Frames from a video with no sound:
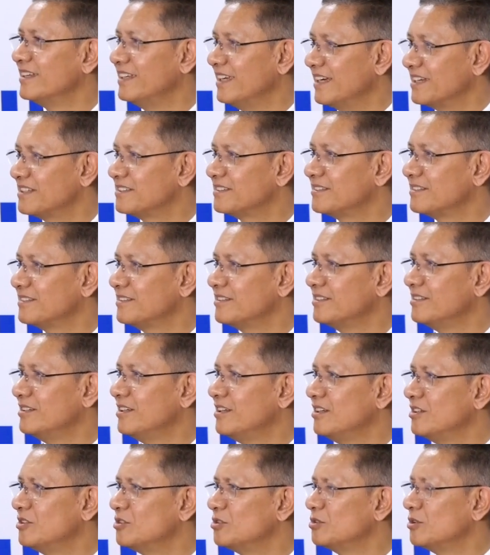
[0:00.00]
Yes.
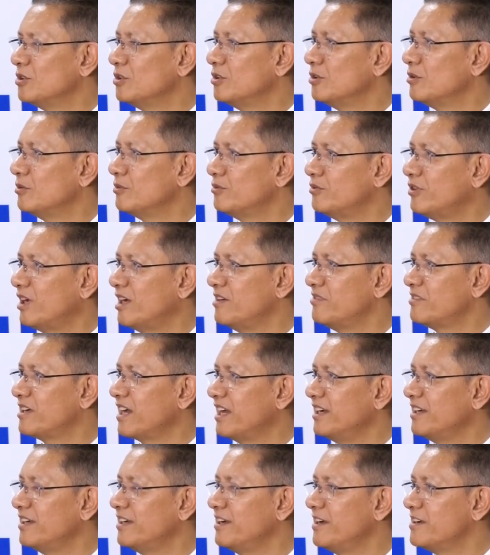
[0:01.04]
So 5
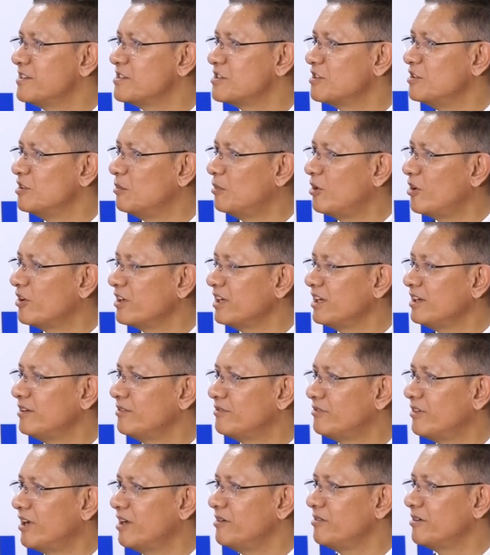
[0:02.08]
candidates in the morning,
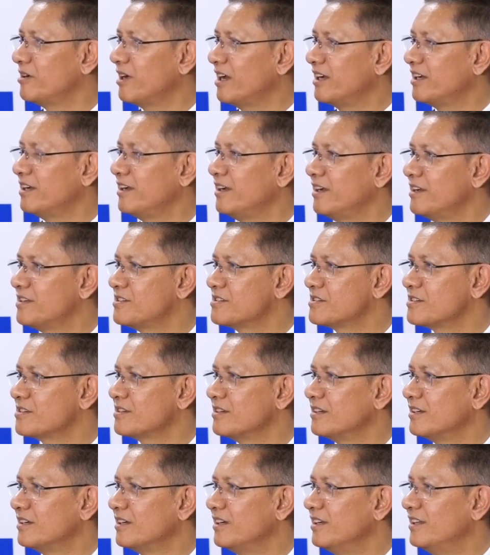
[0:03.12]
5 candidates
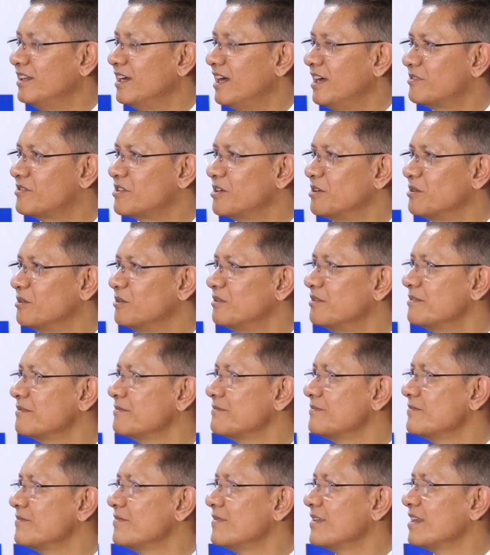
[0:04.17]
in the afternoon.
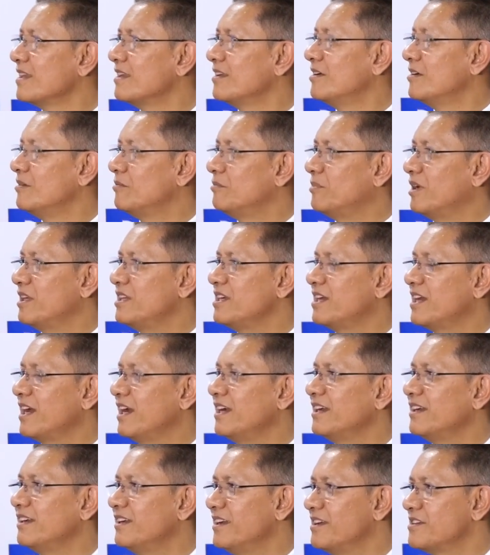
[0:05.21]
10
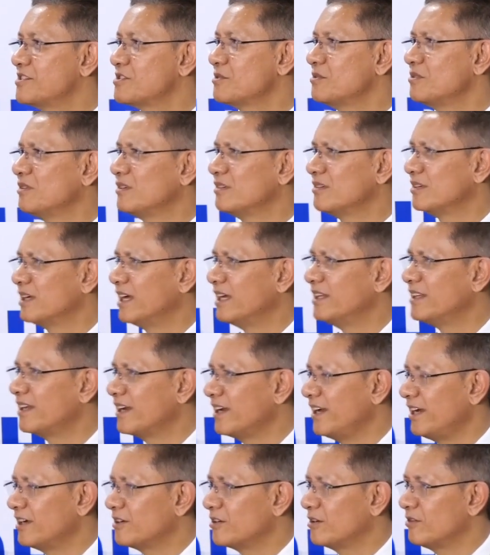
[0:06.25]
candidates at the
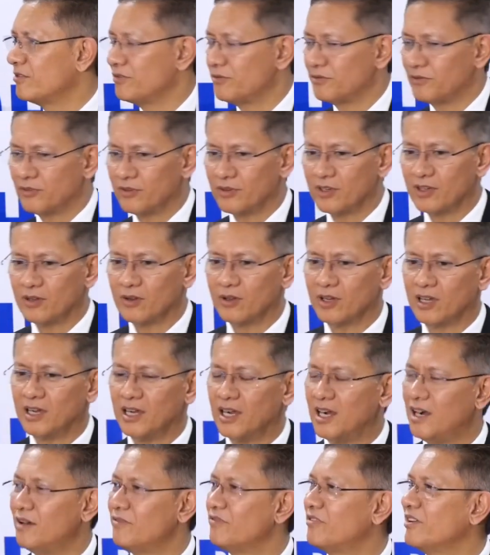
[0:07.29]
rate of
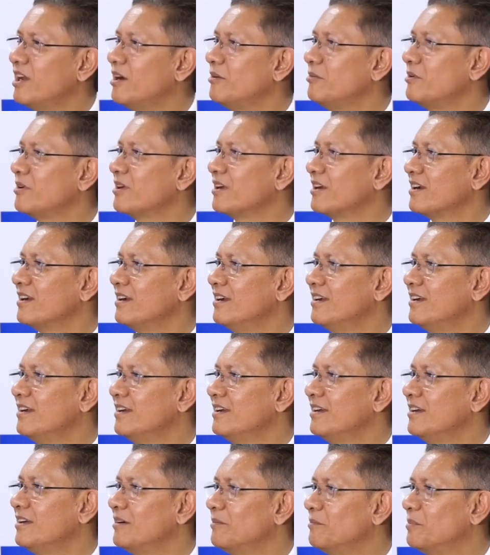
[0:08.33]
½ an hour
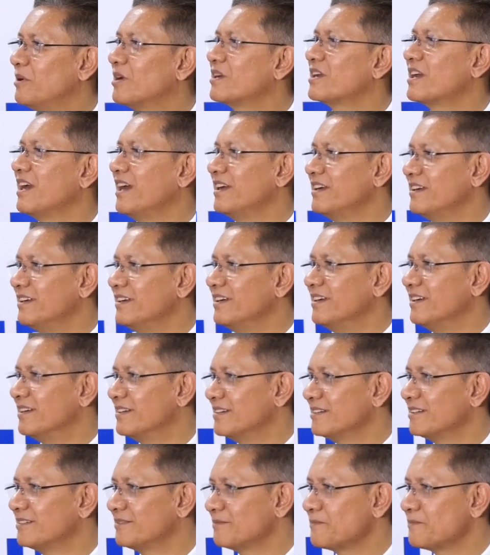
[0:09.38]
per candidate